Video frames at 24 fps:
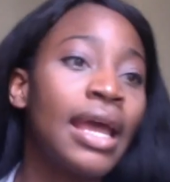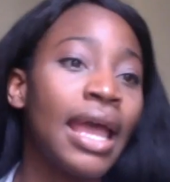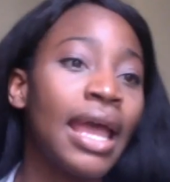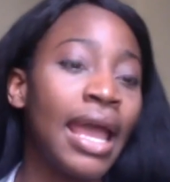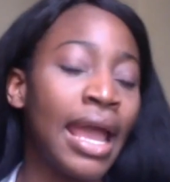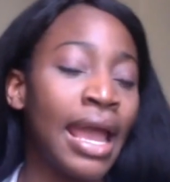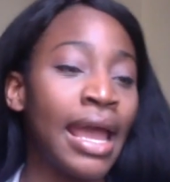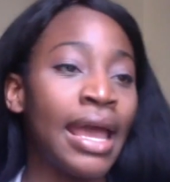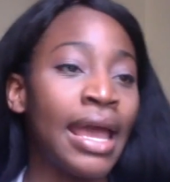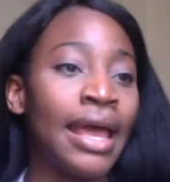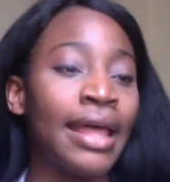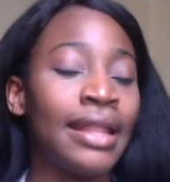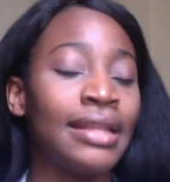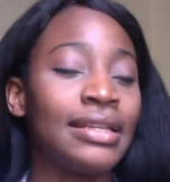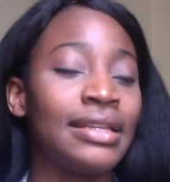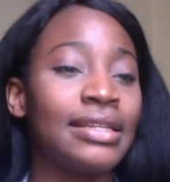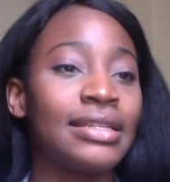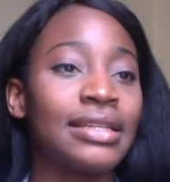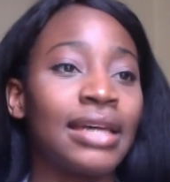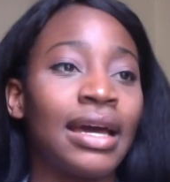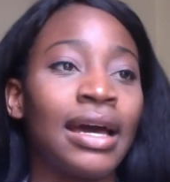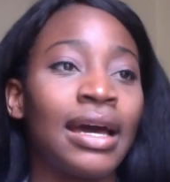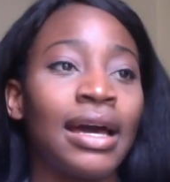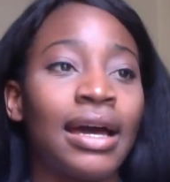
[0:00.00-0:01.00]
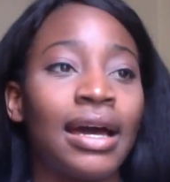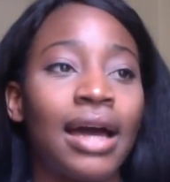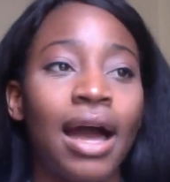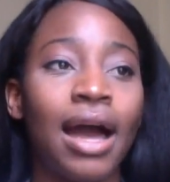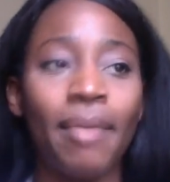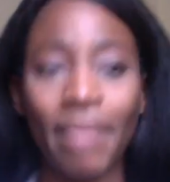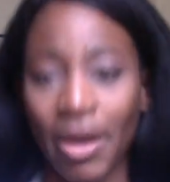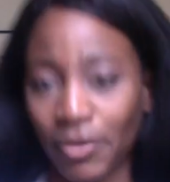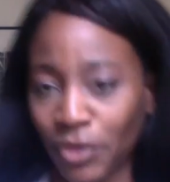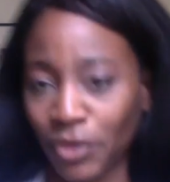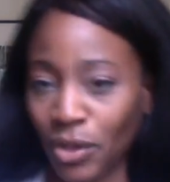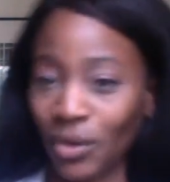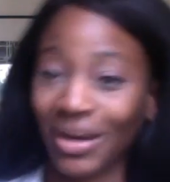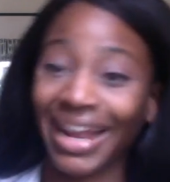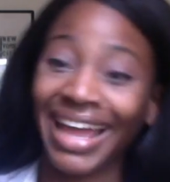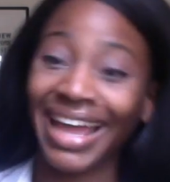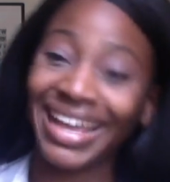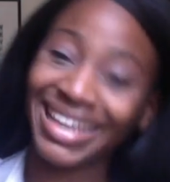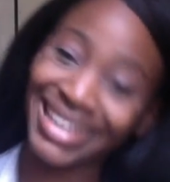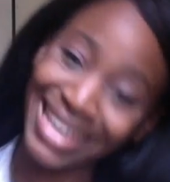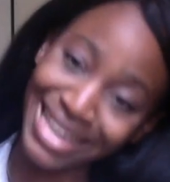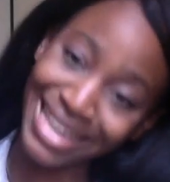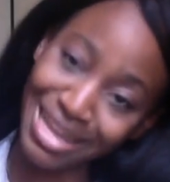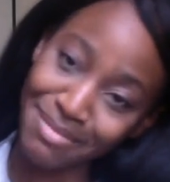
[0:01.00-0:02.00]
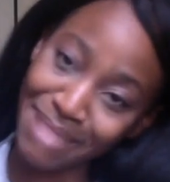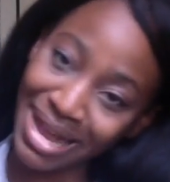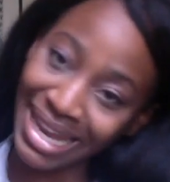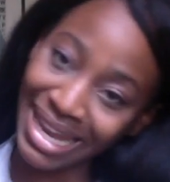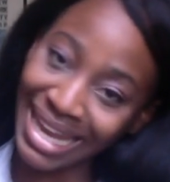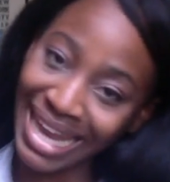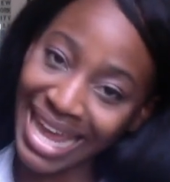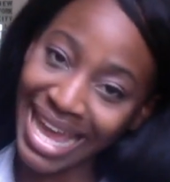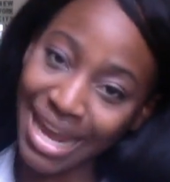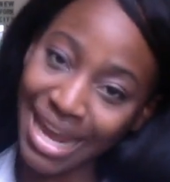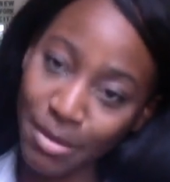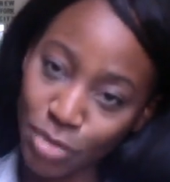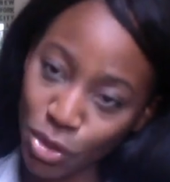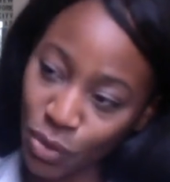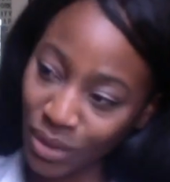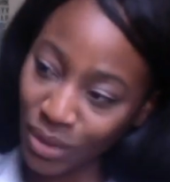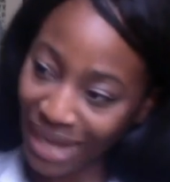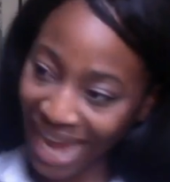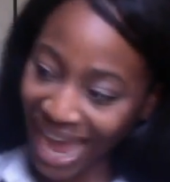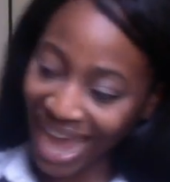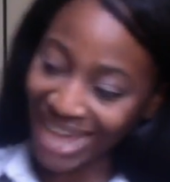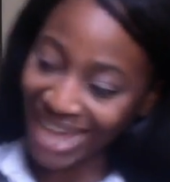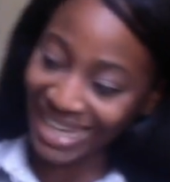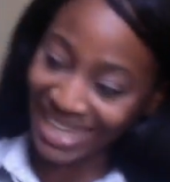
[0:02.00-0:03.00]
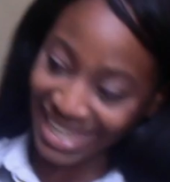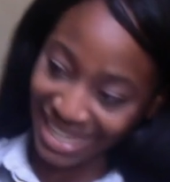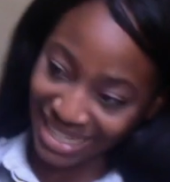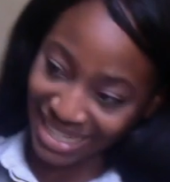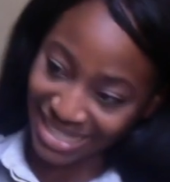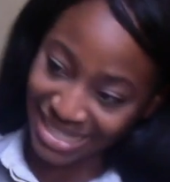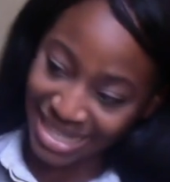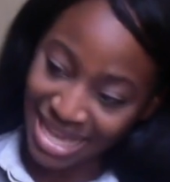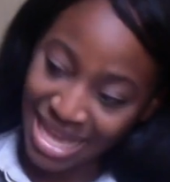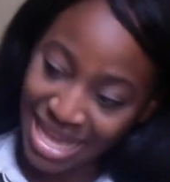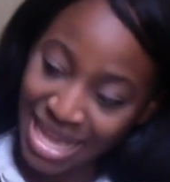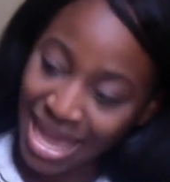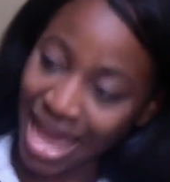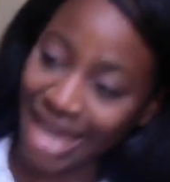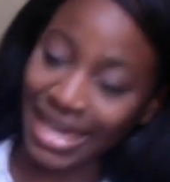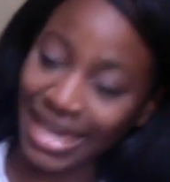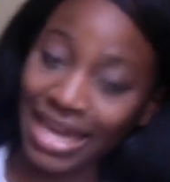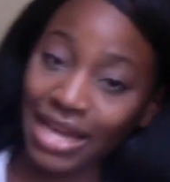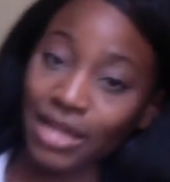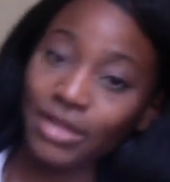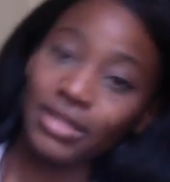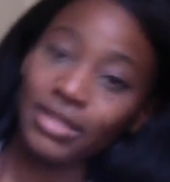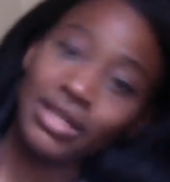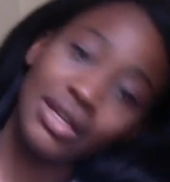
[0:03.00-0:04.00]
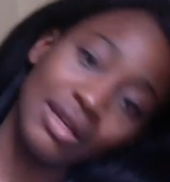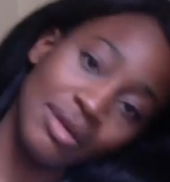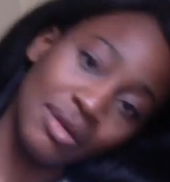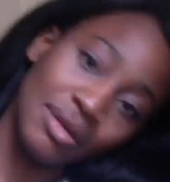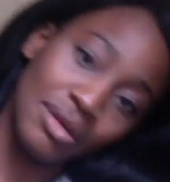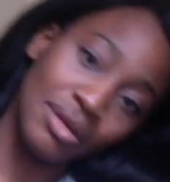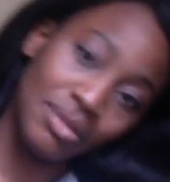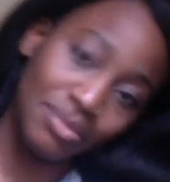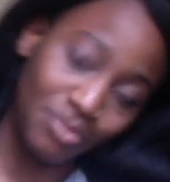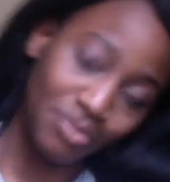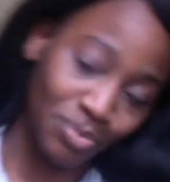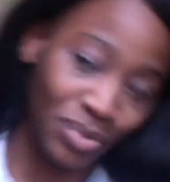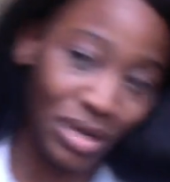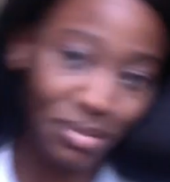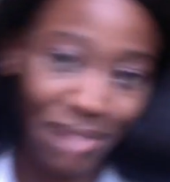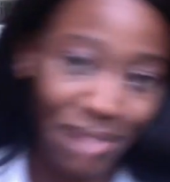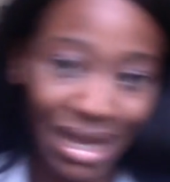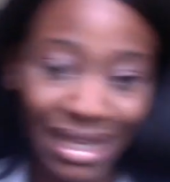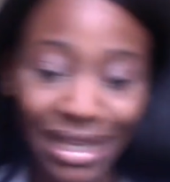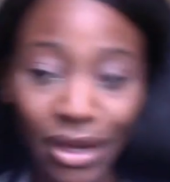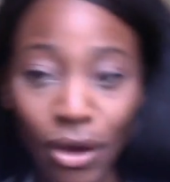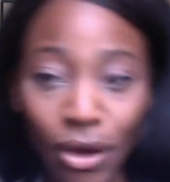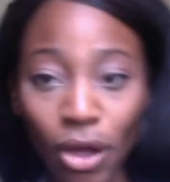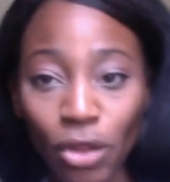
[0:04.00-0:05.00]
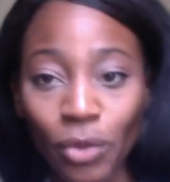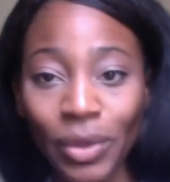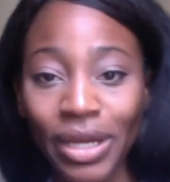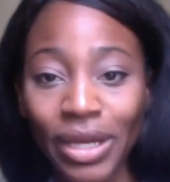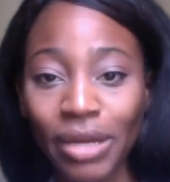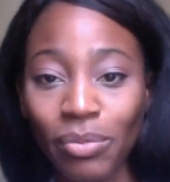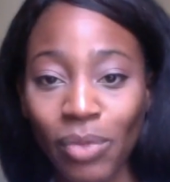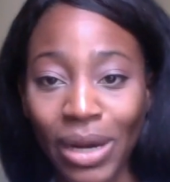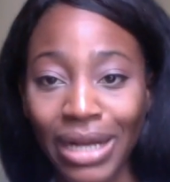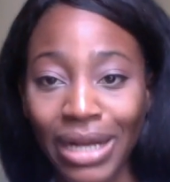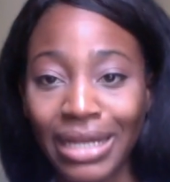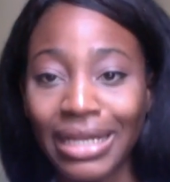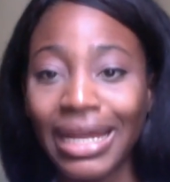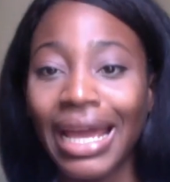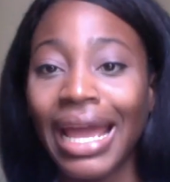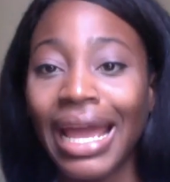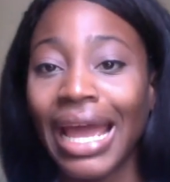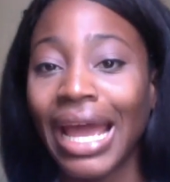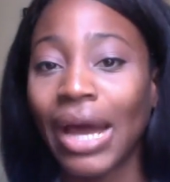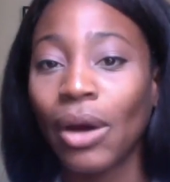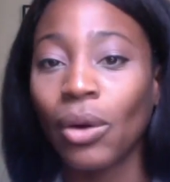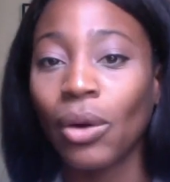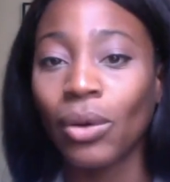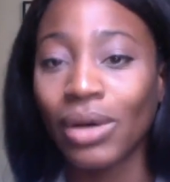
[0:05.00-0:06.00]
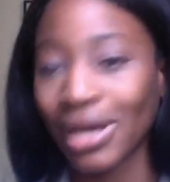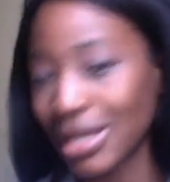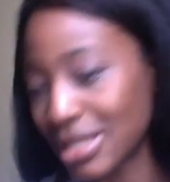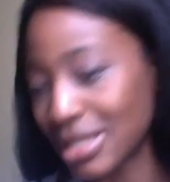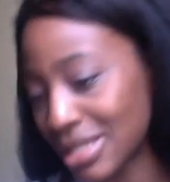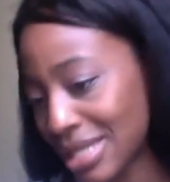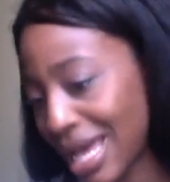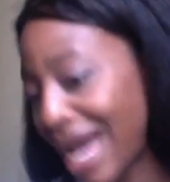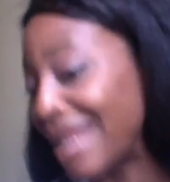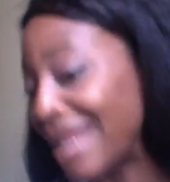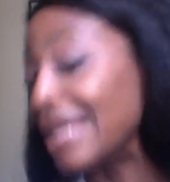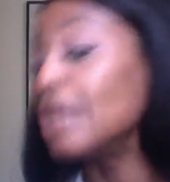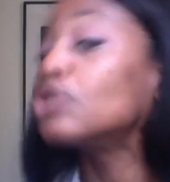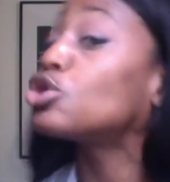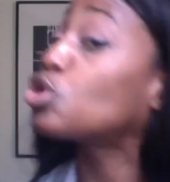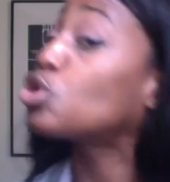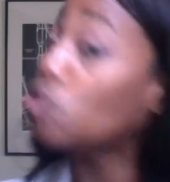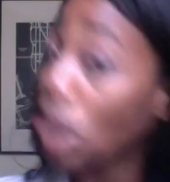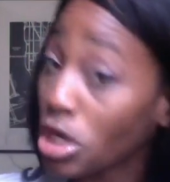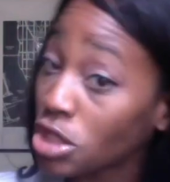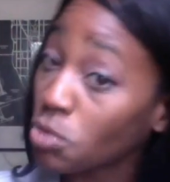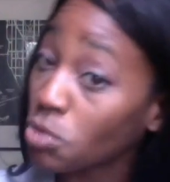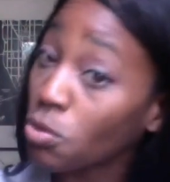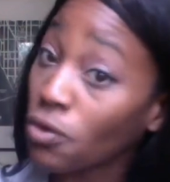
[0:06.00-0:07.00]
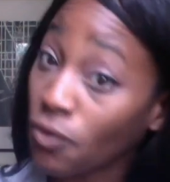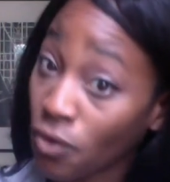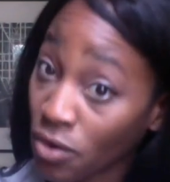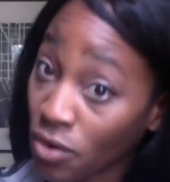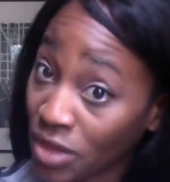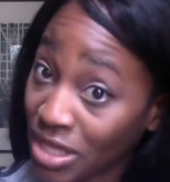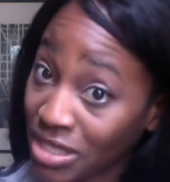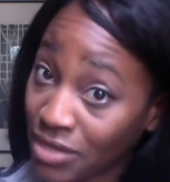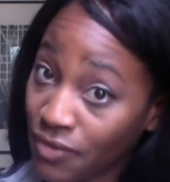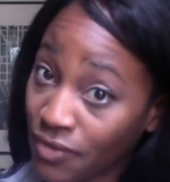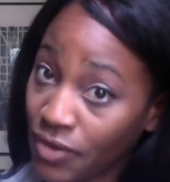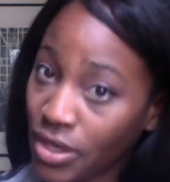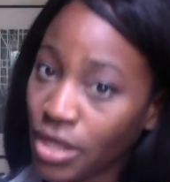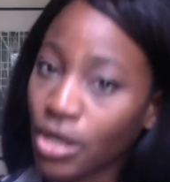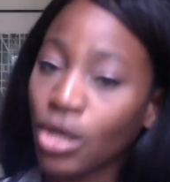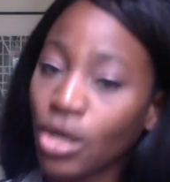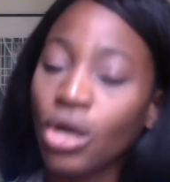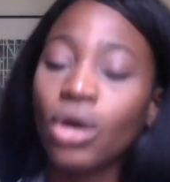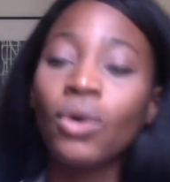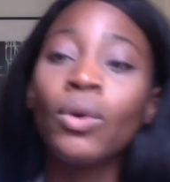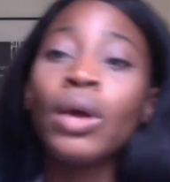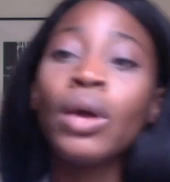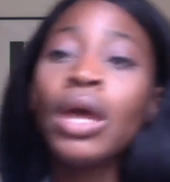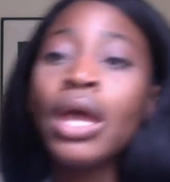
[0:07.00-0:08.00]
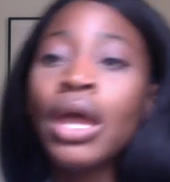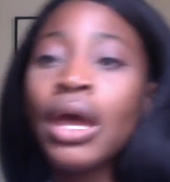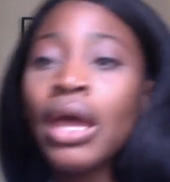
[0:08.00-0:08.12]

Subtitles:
And I'm out there like kicking my leg. I'm doing high kicks. I can't bring my leg all the way up right now because I didn't stretch before this video.